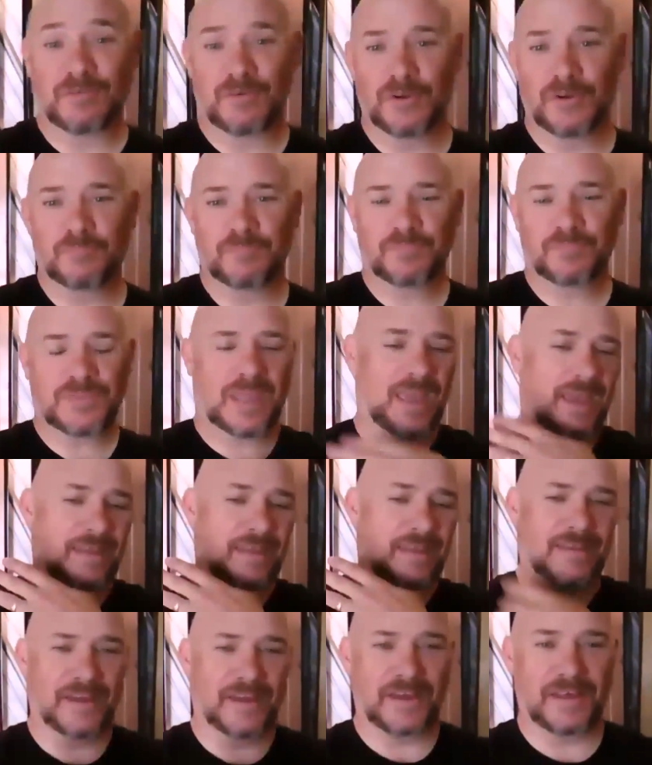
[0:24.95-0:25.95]
room,
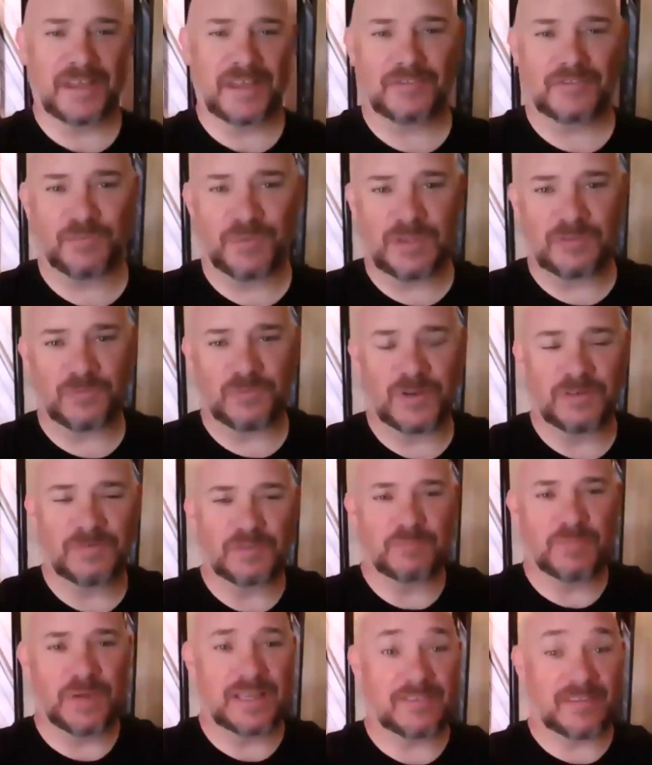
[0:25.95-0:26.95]
and that's one of
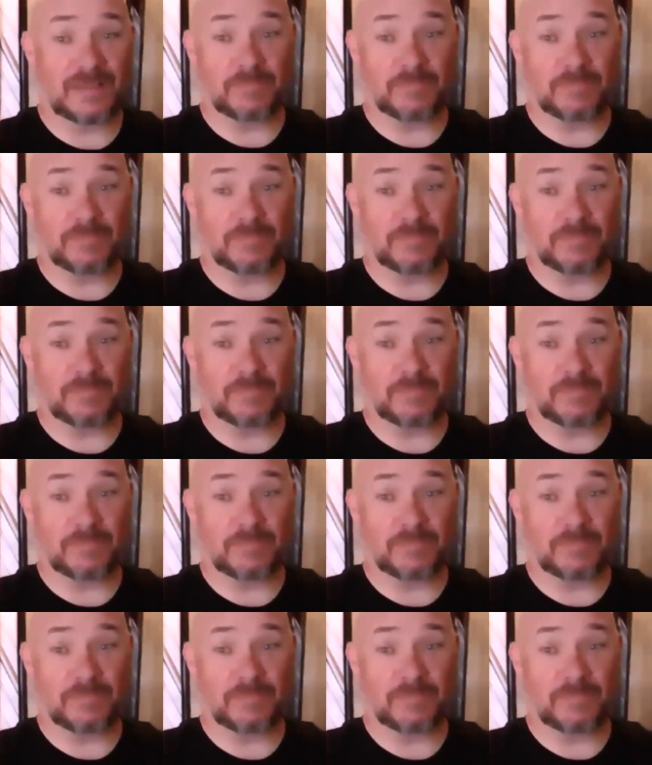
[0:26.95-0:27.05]
his bikes.